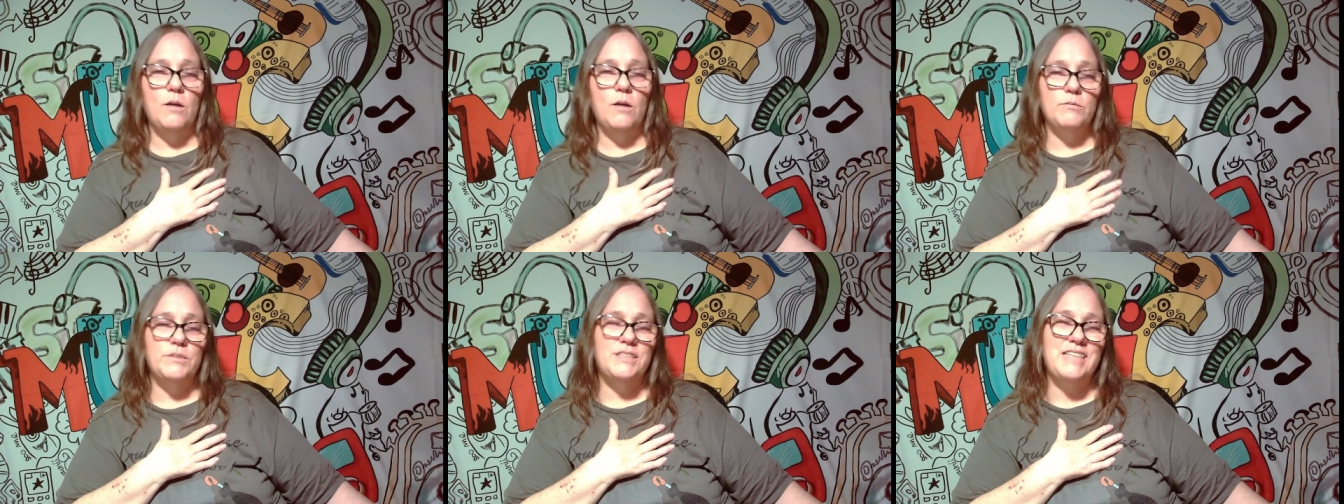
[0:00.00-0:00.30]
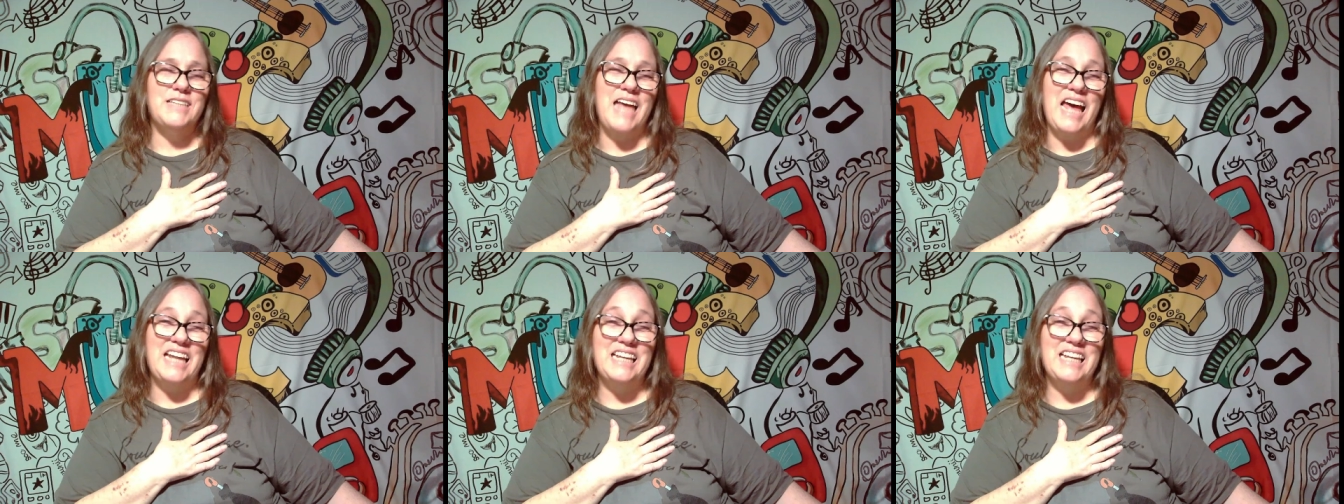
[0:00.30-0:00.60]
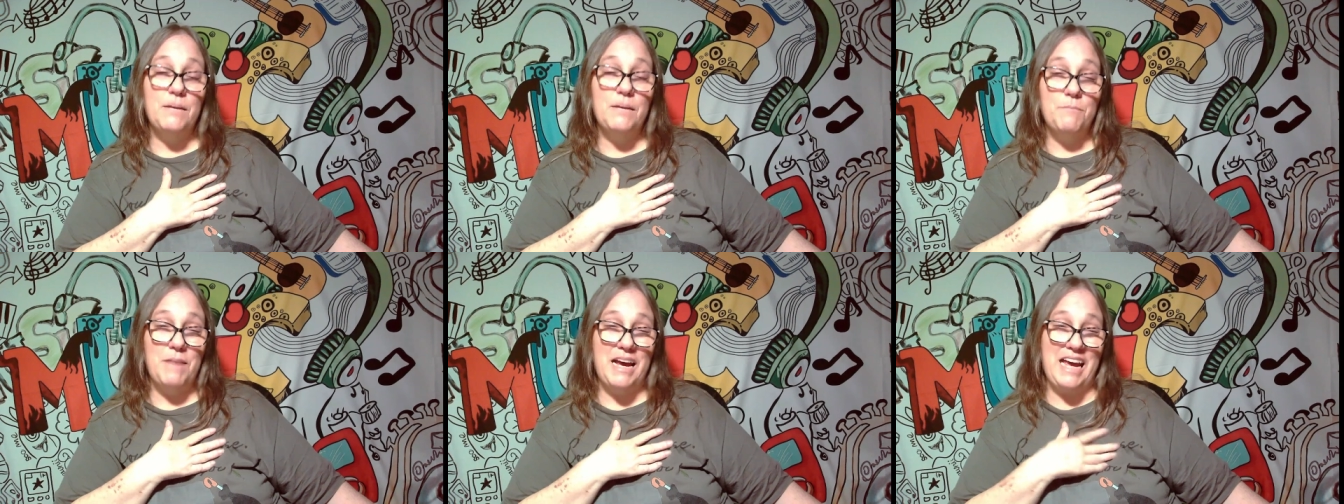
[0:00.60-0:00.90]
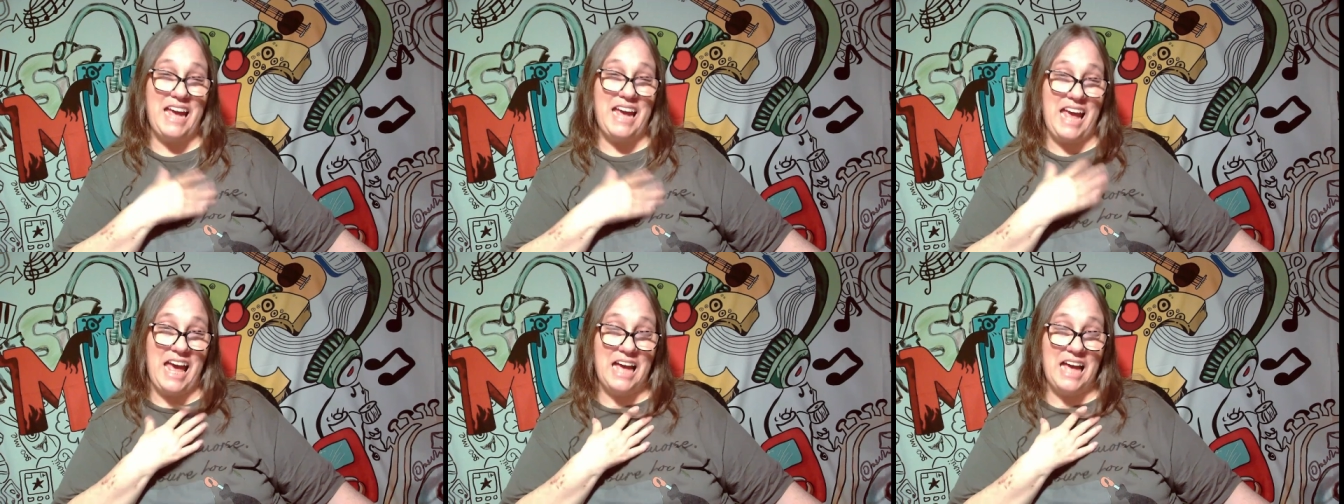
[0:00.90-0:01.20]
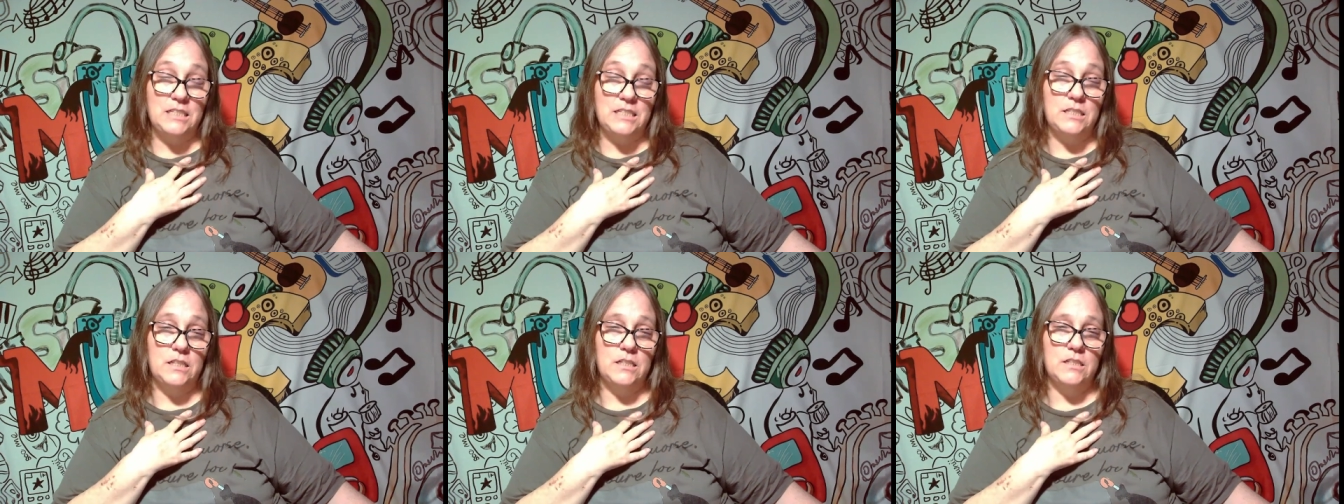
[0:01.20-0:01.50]
Sadly, my
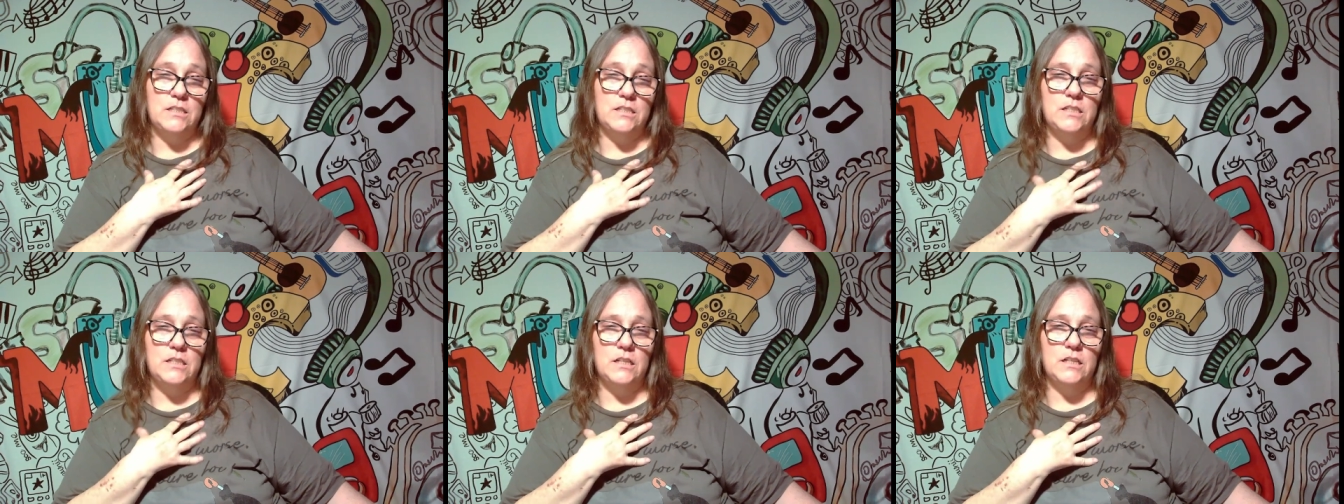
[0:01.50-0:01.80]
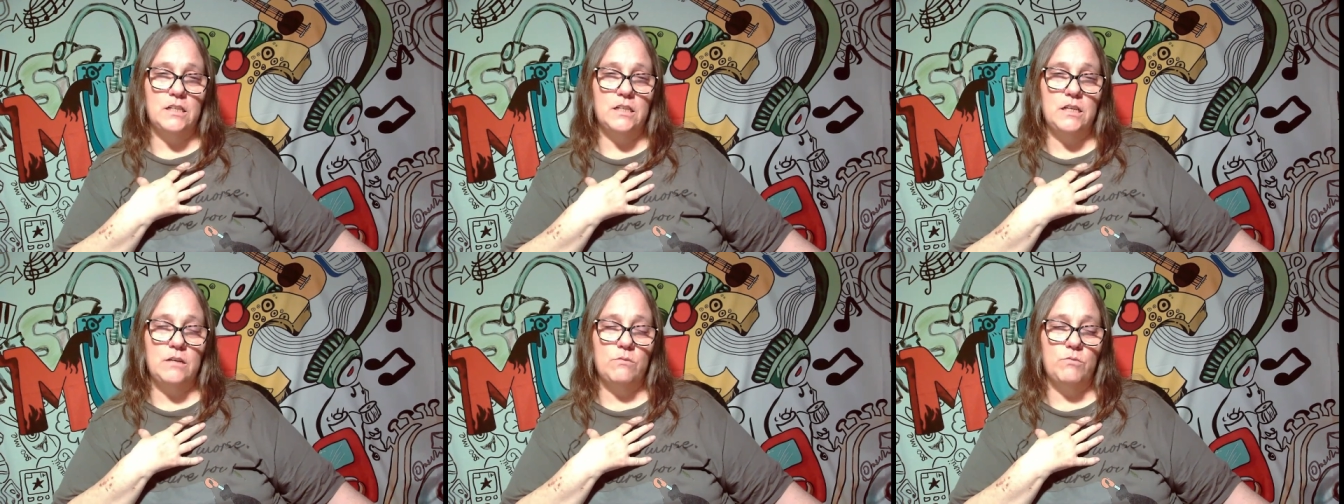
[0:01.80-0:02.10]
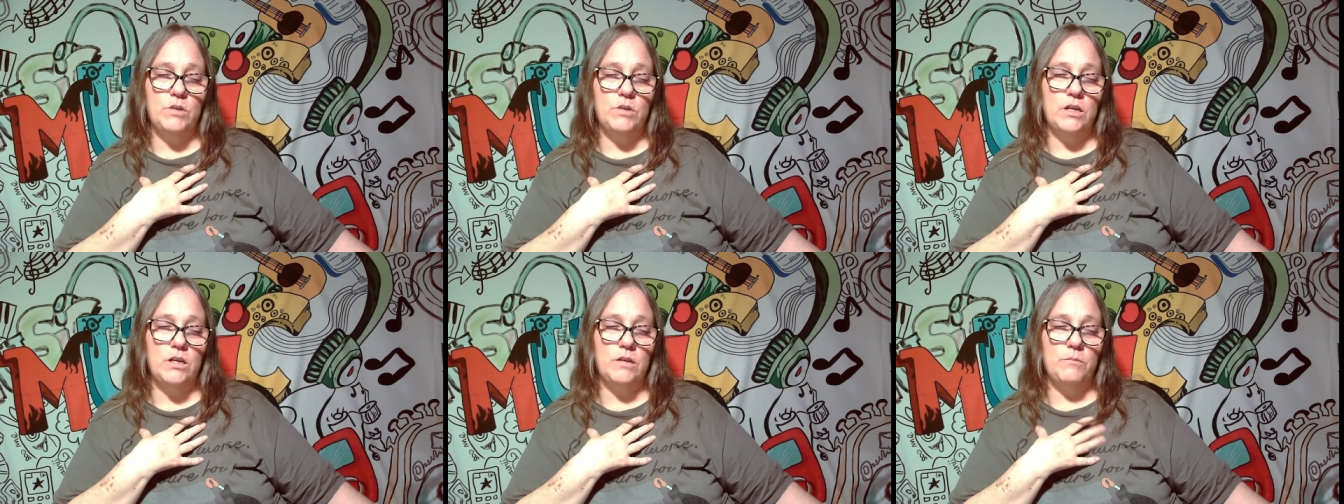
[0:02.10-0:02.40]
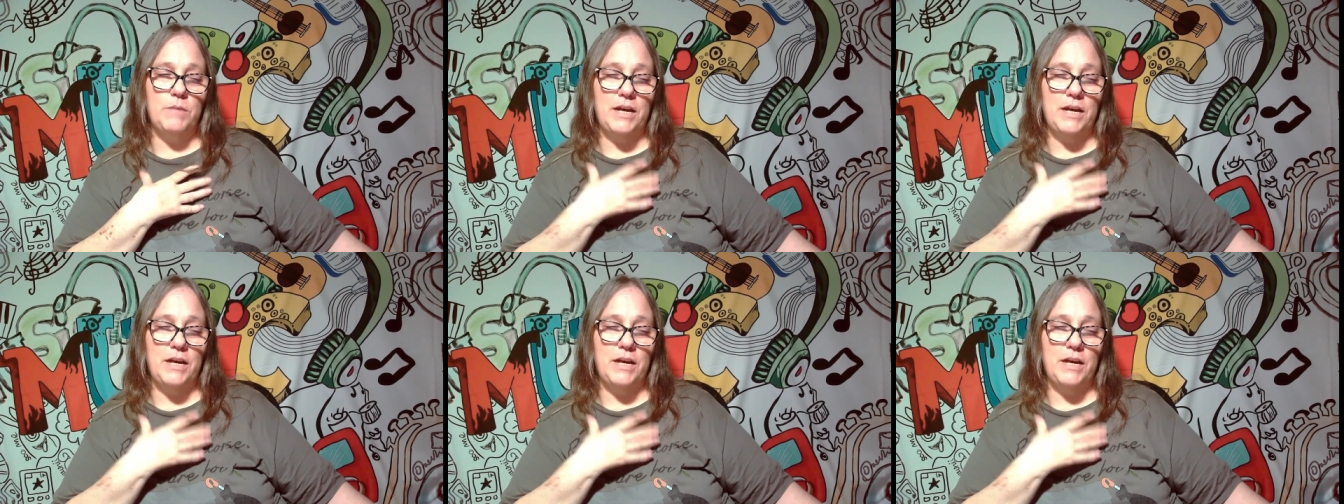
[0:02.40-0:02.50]
aunt is dealing with,